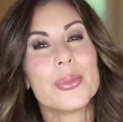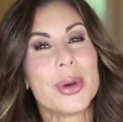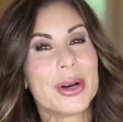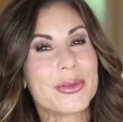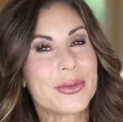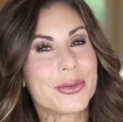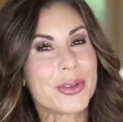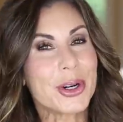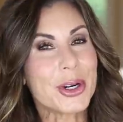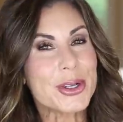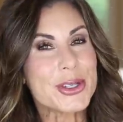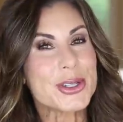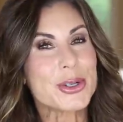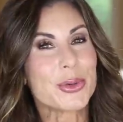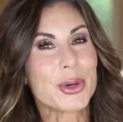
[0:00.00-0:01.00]
But
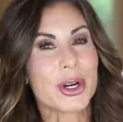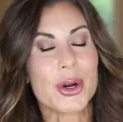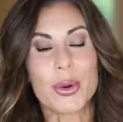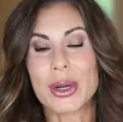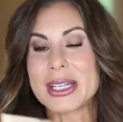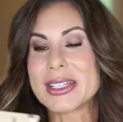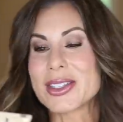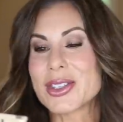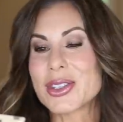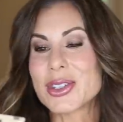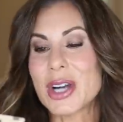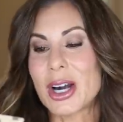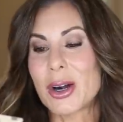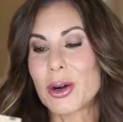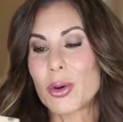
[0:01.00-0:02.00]
first, we're going to
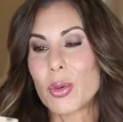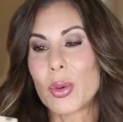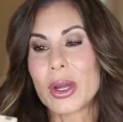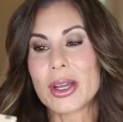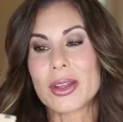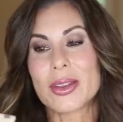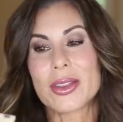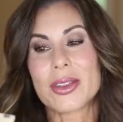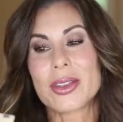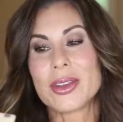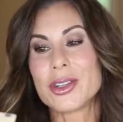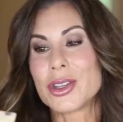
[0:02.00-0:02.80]
start with